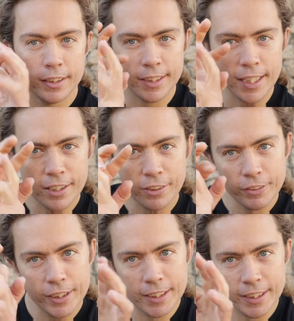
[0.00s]

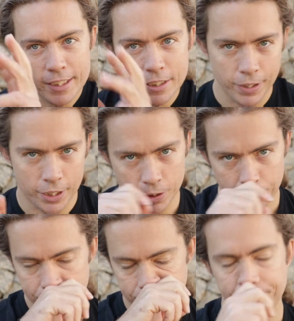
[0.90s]
tinkering and intervention.
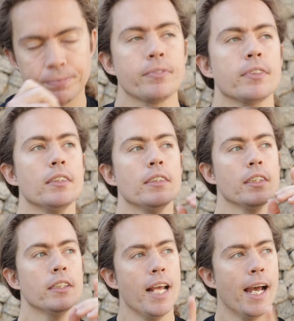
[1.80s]

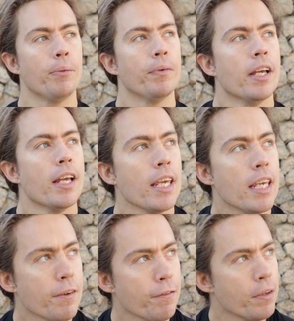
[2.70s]
Now,
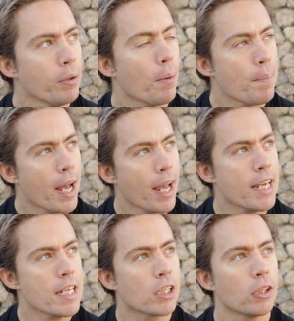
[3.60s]
if you were
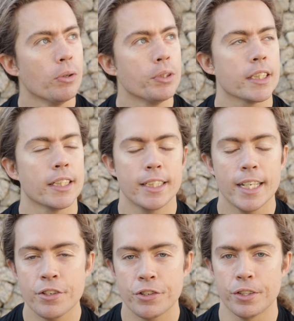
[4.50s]
paying close
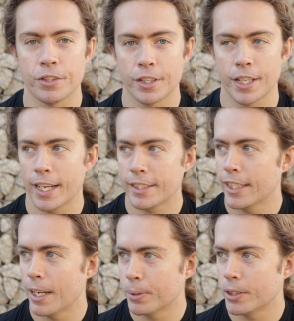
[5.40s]
attention to that
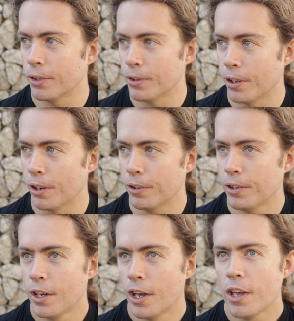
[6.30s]
episode though,
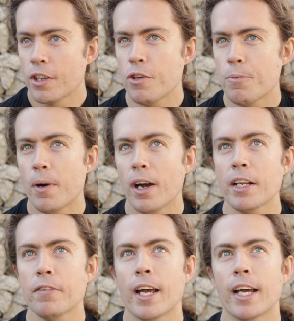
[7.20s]
you might
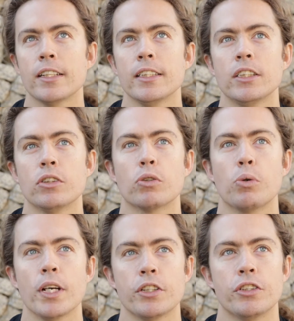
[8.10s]
have had a little
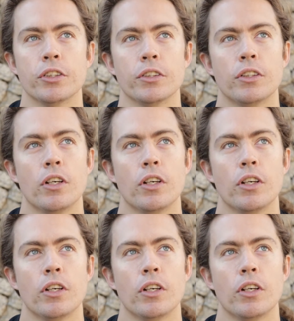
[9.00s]
question,